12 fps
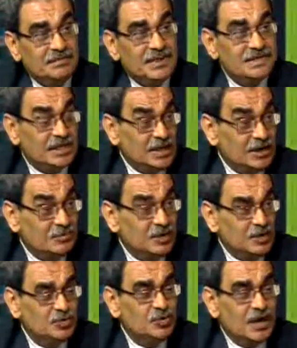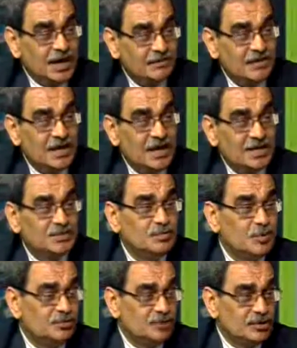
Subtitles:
basically we do have a small